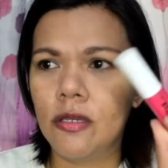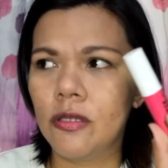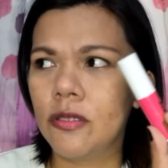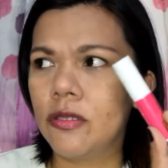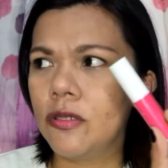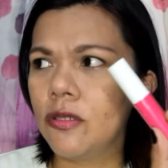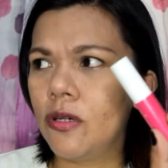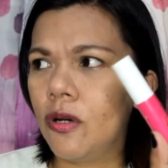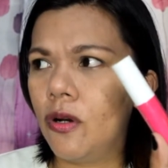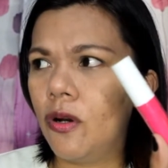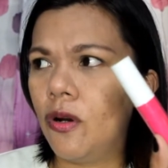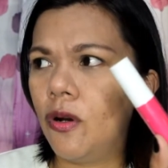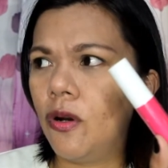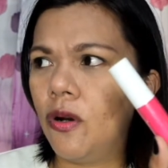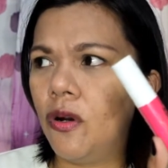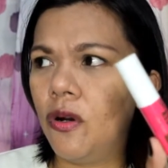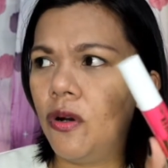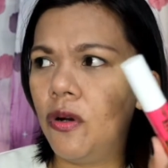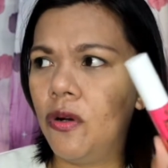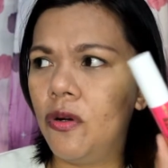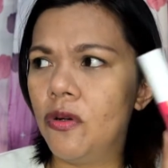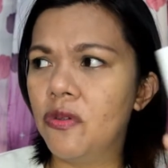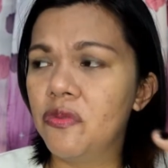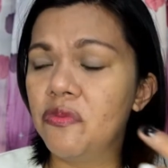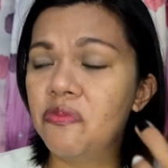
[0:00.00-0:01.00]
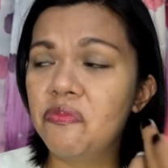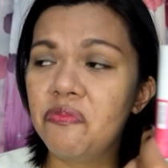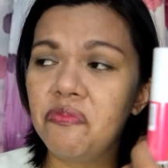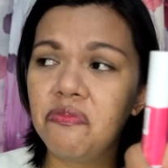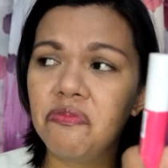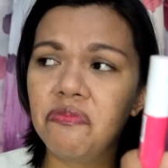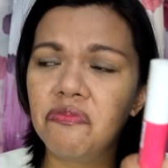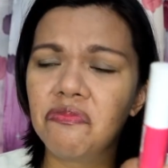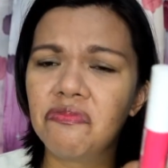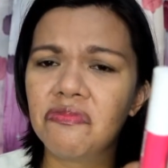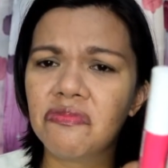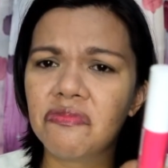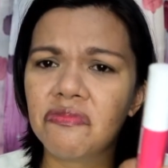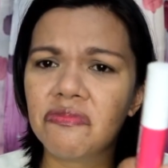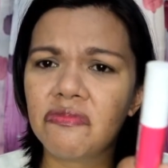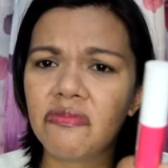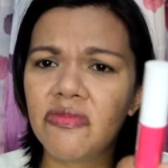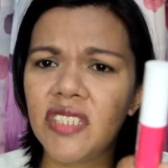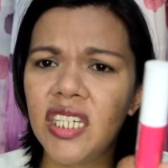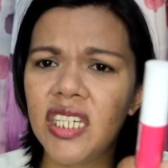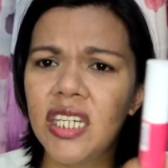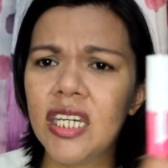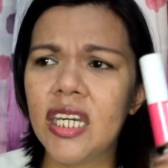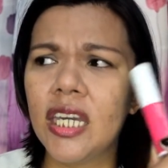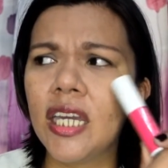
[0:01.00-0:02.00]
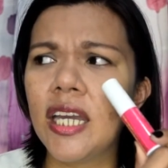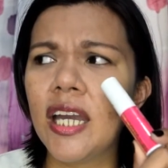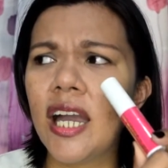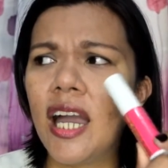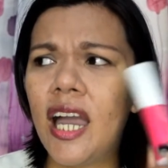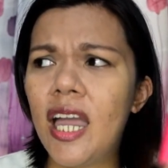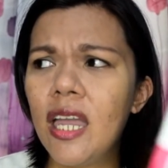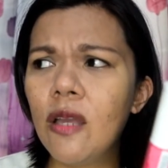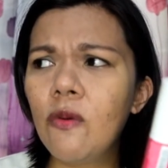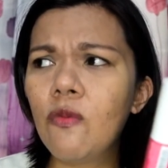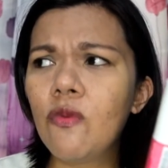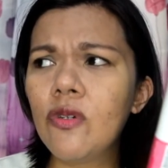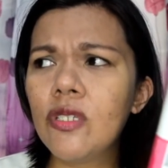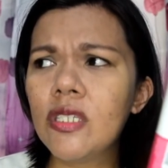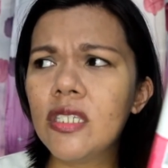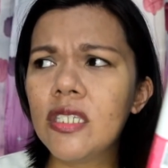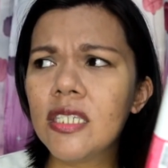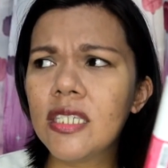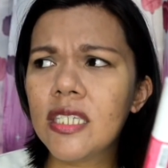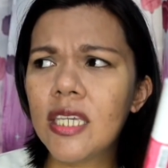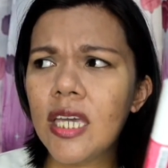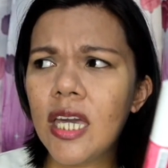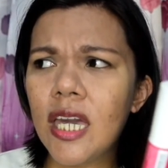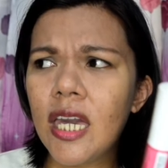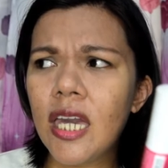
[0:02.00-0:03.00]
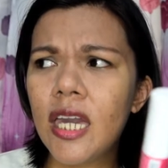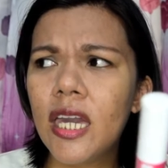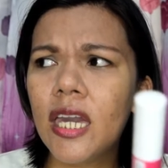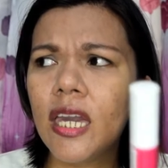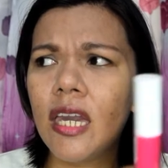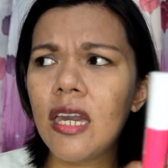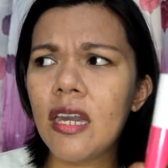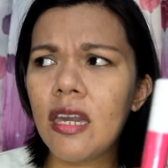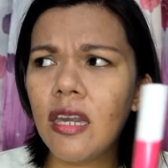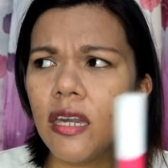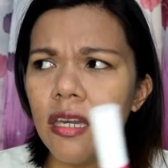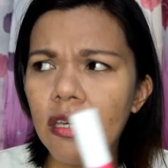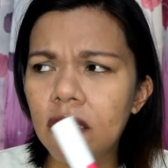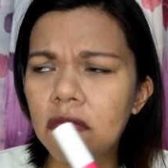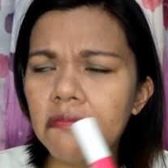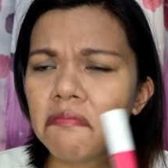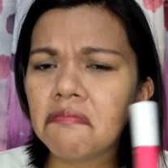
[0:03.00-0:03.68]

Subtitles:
So I would say